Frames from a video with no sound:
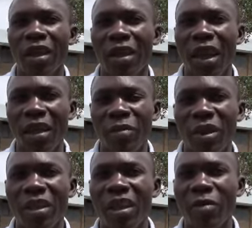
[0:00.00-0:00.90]
they lack
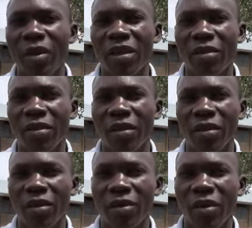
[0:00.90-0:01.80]
midday meals.
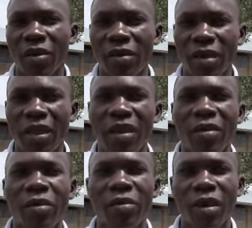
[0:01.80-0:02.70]
So we think
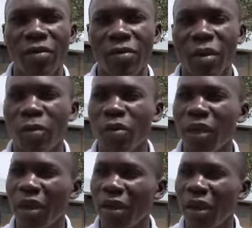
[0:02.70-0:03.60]
if we
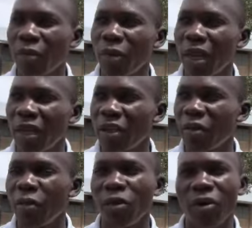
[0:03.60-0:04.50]
put that plan
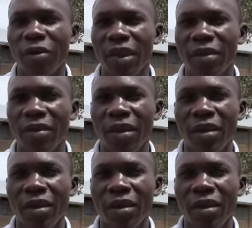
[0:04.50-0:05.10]
into progress,